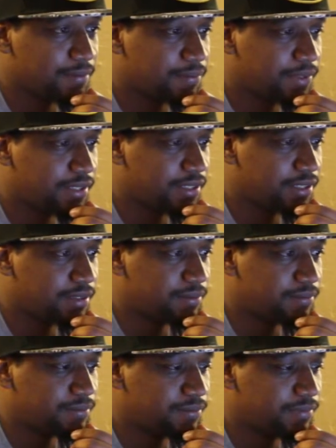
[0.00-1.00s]
but
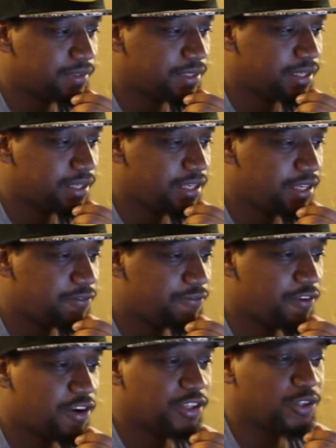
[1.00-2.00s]
he
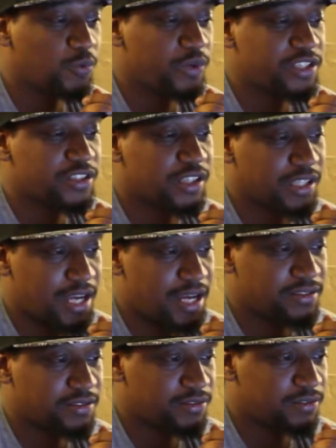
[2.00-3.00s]
fought Luis
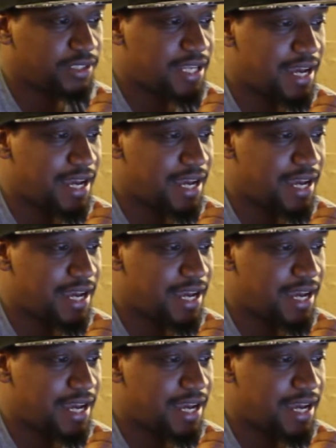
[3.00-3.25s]
Collazo